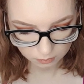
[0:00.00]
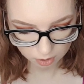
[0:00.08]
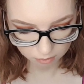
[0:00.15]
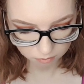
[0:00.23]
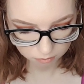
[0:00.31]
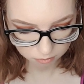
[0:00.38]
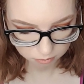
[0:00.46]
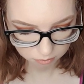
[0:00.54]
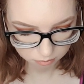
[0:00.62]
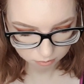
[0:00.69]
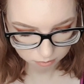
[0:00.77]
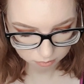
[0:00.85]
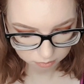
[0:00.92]
yeah.
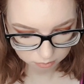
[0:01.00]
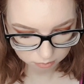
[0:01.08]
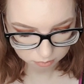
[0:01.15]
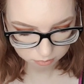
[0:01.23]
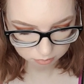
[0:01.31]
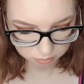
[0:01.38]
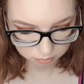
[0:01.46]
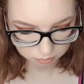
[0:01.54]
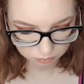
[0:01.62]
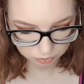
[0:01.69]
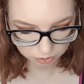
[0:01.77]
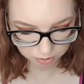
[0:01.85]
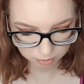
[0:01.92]

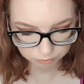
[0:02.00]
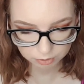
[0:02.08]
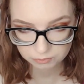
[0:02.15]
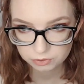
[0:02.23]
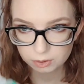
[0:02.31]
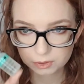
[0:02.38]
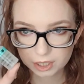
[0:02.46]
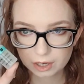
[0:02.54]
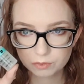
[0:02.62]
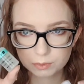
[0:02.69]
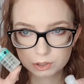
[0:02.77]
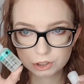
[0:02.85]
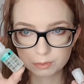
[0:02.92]
There's not really room for them to
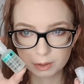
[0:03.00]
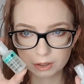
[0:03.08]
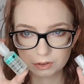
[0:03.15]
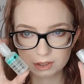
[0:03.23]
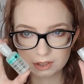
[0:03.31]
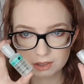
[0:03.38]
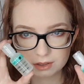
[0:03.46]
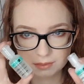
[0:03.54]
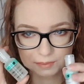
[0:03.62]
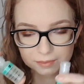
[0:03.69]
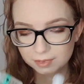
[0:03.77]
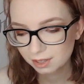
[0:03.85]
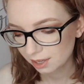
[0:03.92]
have much about these.
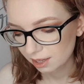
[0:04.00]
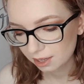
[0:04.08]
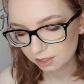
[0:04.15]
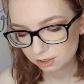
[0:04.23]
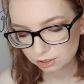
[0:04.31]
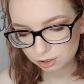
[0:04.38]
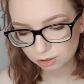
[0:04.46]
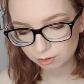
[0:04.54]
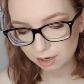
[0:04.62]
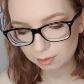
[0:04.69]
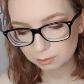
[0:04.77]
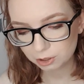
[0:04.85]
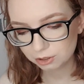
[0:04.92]
So,
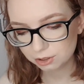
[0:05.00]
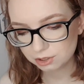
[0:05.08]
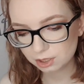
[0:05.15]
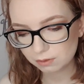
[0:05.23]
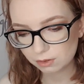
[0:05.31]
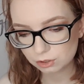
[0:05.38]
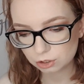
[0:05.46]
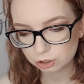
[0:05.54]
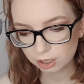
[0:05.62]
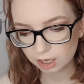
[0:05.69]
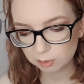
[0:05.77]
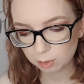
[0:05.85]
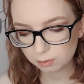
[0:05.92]
I'm curious to give these a
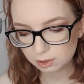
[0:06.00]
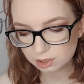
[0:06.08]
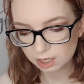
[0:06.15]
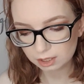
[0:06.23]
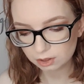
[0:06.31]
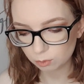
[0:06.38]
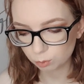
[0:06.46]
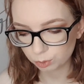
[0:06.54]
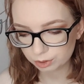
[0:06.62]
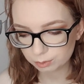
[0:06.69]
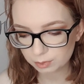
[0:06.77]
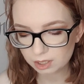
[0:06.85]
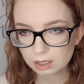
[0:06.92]
try. I'll probably take them
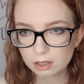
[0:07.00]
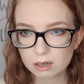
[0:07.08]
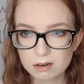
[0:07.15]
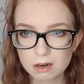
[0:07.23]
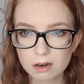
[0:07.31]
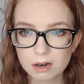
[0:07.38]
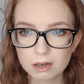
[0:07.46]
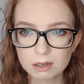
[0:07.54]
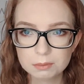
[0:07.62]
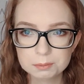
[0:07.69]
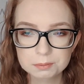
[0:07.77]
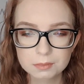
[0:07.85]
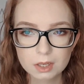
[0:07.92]
with me
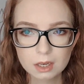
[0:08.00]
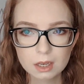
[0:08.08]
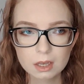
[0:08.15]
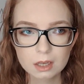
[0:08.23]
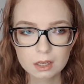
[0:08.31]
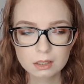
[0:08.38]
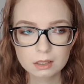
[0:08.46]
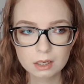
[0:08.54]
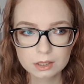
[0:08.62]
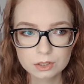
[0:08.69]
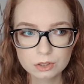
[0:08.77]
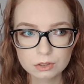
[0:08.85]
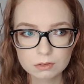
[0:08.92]
on
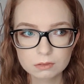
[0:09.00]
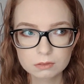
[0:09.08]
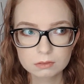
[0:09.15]
next